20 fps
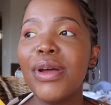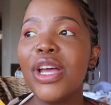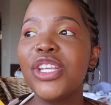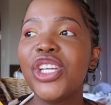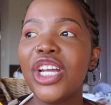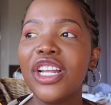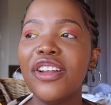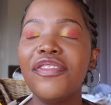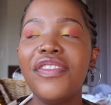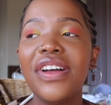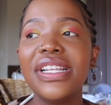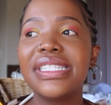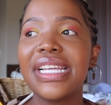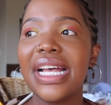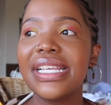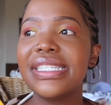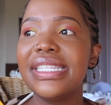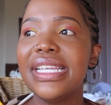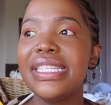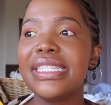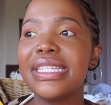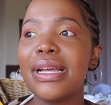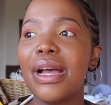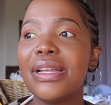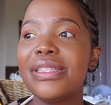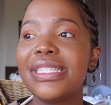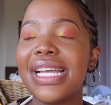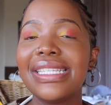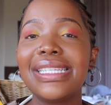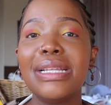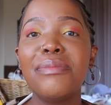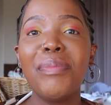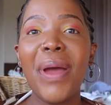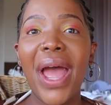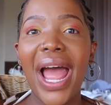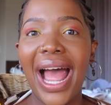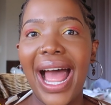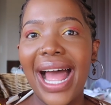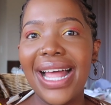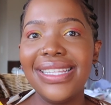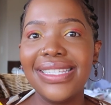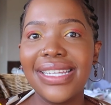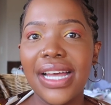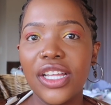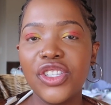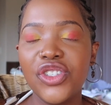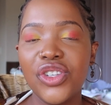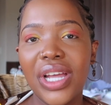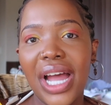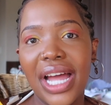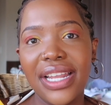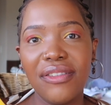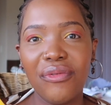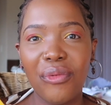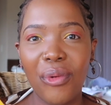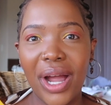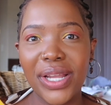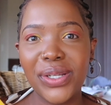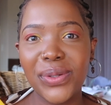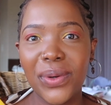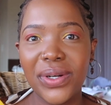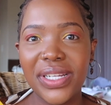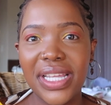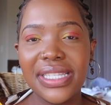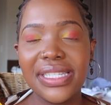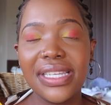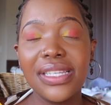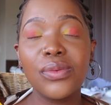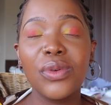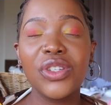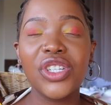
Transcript: Jennifer doesn't pander to kind of white audiences,